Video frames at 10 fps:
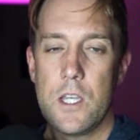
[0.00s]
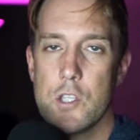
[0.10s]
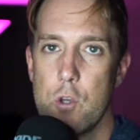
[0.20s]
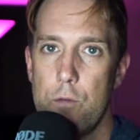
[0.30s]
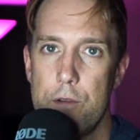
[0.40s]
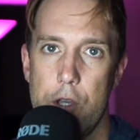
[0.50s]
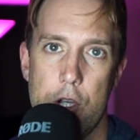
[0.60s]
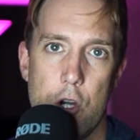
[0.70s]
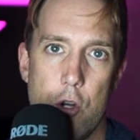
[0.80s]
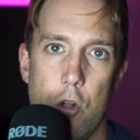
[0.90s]
So for the
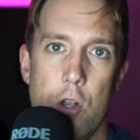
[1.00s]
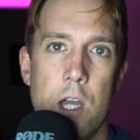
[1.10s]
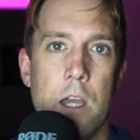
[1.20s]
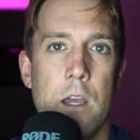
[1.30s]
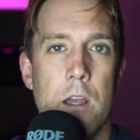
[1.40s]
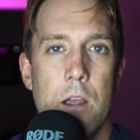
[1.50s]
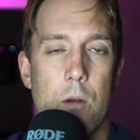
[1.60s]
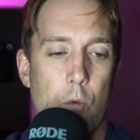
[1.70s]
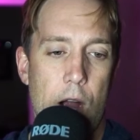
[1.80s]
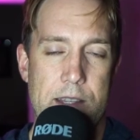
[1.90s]
girl
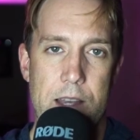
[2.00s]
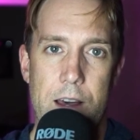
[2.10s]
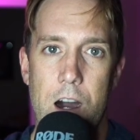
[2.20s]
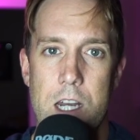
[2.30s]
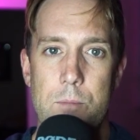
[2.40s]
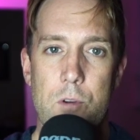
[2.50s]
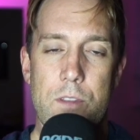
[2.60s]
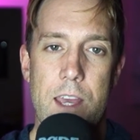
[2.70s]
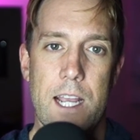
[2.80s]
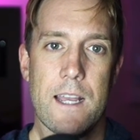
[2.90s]
where I said the honeymoon
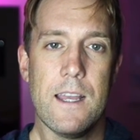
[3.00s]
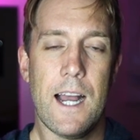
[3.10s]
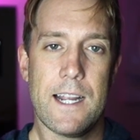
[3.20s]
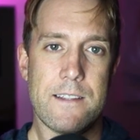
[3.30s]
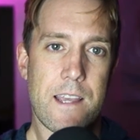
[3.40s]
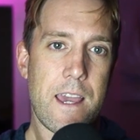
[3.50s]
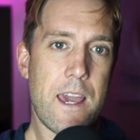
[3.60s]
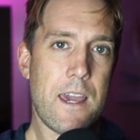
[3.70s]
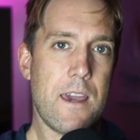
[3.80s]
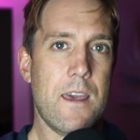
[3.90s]
thing, I could say,
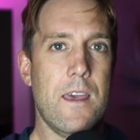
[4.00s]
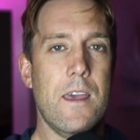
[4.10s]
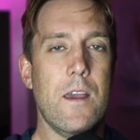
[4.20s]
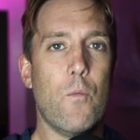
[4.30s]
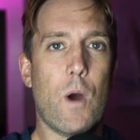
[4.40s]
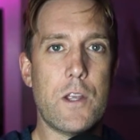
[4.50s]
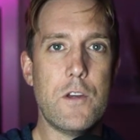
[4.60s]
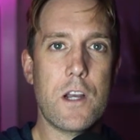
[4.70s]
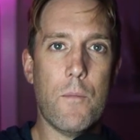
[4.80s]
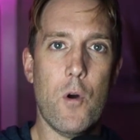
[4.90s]
hey, why don't you
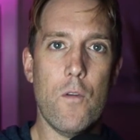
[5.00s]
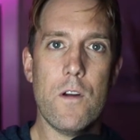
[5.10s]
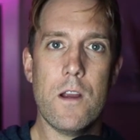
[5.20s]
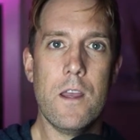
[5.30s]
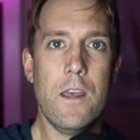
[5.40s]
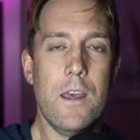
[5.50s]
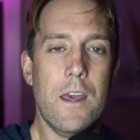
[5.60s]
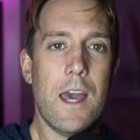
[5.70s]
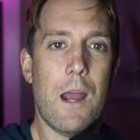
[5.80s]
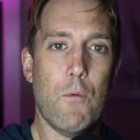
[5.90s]
come over
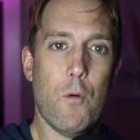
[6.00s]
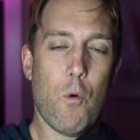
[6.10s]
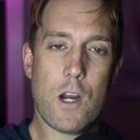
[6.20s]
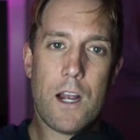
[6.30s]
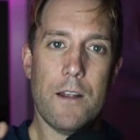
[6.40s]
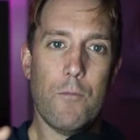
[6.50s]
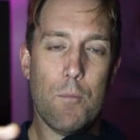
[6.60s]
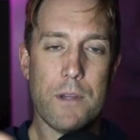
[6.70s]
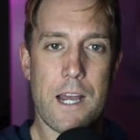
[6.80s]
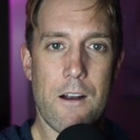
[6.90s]
and we'll
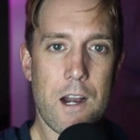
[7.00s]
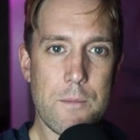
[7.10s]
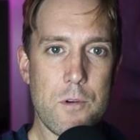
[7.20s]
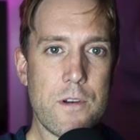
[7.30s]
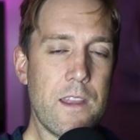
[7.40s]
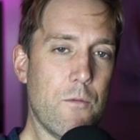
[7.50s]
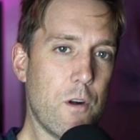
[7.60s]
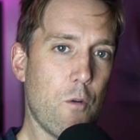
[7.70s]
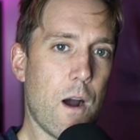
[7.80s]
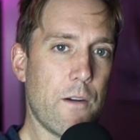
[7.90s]
plan our honeymoon, and then we'll
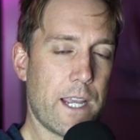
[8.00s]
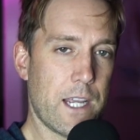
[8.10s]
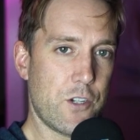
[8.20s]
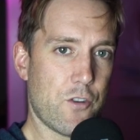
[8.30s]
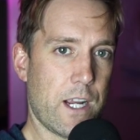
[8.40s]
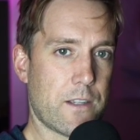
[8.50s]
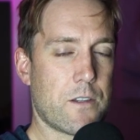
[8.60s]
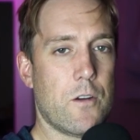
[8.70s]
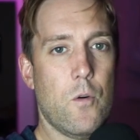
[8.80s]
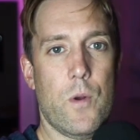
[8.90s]
go out and get drinks
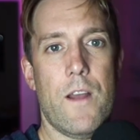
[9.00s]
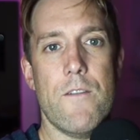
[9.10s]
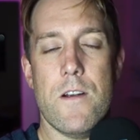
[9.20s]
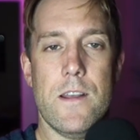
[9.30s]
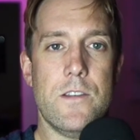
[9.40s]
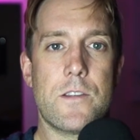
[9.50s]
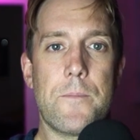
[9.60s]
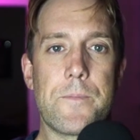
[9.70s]
or whatever it is.